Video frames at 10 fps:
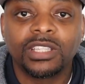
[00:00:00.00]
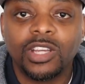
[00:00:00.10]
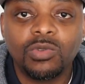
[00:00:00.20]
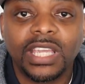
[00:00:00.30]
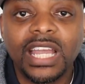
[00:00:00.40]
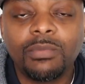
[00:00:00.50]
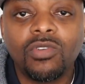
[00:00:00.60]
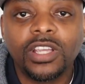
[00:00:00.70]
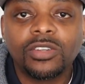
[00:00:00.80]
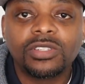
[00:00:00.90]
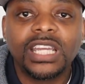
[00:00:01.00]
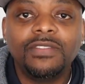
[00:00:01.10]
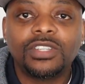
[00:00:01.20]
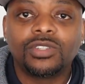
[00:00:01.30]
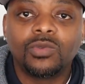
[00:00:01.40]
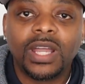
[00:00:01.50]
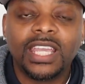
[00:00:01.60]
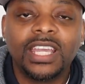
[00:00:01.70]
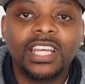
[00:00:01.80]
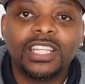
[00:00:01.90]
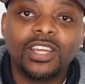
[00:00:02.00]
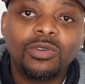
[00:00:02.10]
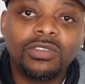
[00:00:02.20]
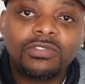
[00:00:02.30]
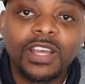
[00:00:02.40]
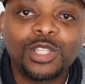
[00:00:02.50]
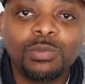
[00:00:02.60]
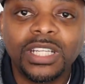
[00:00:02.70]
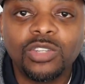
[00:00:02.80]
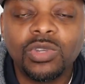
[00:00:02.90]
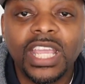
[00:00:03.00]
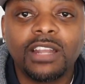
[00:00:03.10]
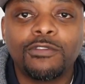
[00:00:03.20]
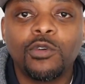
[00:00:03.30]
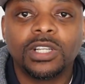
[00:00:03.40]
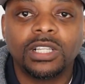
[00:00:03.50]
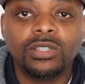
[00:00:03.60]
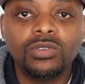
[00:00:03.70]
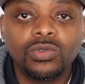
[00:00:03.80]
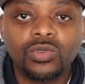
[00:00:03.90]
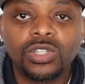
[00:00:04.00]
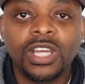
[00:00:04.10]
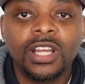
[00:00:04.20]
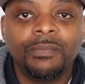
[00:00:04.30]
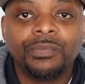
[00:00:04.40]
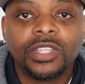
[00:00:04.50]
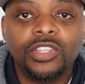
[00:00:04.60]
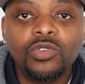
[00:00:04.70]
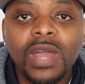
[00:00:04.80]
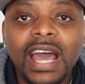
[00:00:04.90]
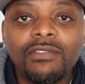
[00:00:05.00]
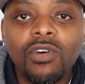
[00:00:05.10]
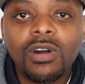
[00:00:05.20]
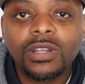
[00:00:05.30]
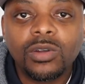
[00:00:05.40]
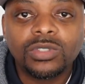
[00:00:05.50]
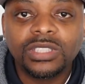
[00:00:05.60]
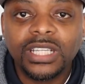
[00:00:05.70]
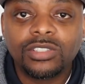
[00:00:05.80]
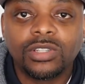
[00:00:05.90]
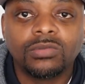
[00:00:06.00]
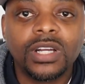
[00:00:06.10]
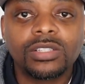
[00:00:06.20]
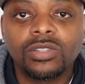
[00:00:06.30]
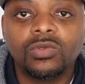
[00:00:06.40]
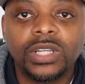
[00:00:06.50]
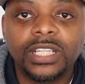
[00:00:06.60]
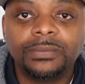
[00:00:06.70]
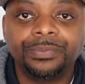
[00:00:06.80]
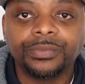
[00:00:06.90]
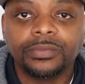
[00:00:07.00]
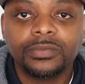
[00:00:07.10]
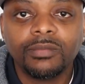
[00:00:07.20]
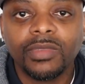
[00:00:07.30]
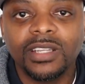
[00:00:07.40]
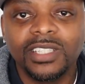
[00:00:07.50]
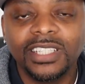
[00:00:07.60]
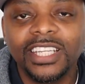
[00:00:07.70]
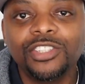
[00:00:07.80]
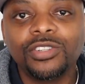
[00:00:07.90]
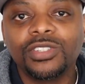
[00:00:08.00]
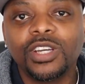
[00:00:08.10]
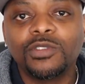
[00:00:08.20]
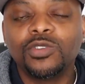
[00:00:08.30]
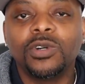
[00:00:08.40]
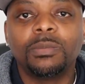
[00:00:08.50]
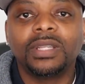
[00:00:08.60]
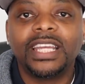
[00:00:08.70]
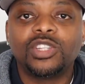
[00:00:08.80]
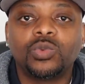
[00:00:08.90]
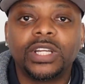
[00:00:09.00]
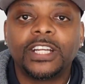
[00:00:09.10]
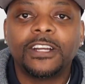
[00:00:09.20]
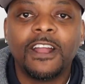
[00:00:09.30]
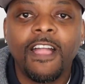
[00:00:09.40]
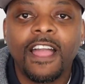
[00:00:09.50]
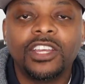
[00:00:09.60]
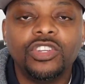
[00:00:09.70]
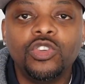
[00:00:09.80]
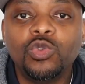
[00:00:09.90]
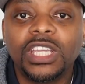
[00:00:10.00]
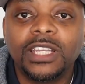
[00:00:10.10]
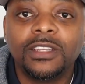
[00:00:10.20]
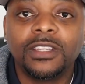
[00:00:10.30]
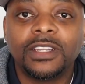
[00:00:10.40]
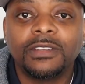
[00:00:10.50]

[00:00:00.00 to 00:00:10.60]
Don't gamble all your savings away. Don't invest money you can't afford to lose. You have all those things to wrestle with to get yourself to a place where you can